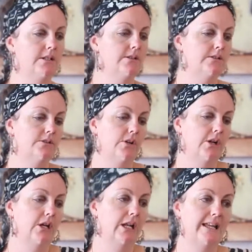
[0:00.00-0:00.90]

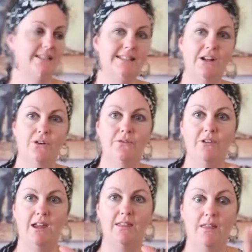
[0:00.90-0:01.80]
So let's start off
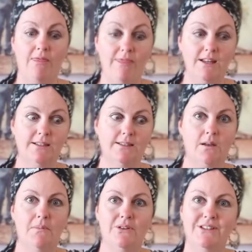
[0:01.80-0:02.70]
with this
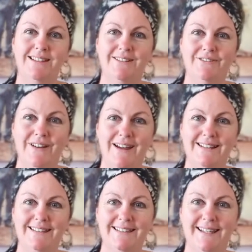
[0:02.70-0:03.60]
monster
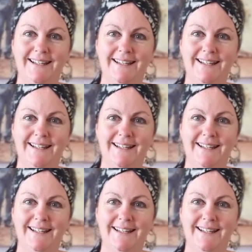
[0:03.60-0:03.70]
first.